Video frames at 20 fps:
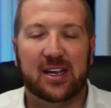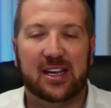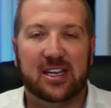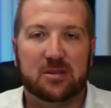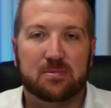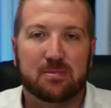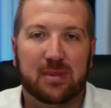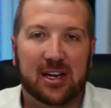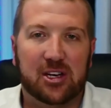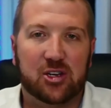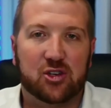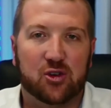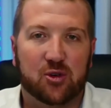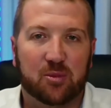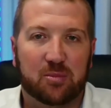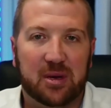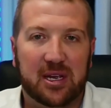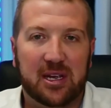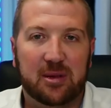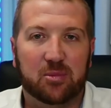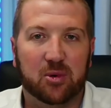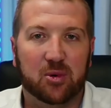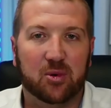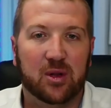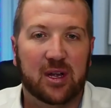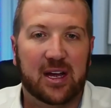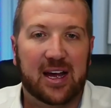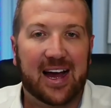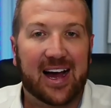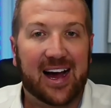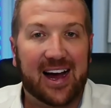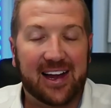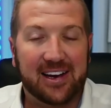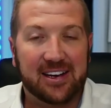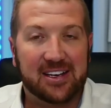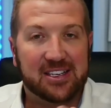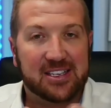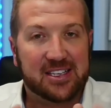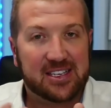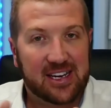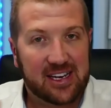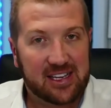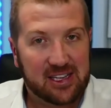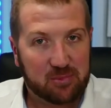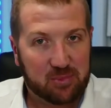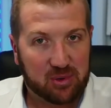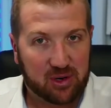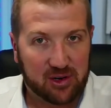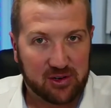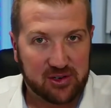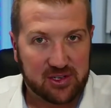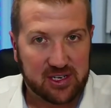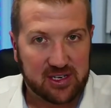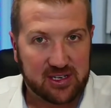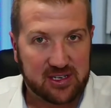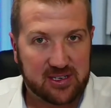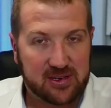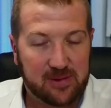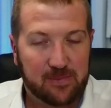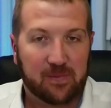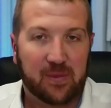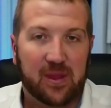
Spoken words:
is make sure people understand the process,